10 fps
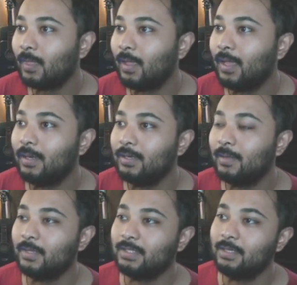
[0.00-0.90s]
And
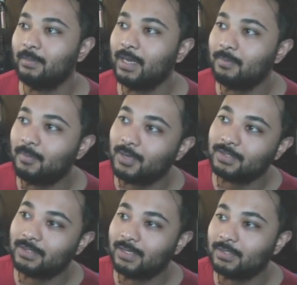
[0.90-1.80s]
yep, they see
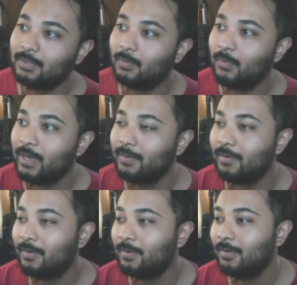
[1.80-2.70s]
Mandibuzz, they surrender.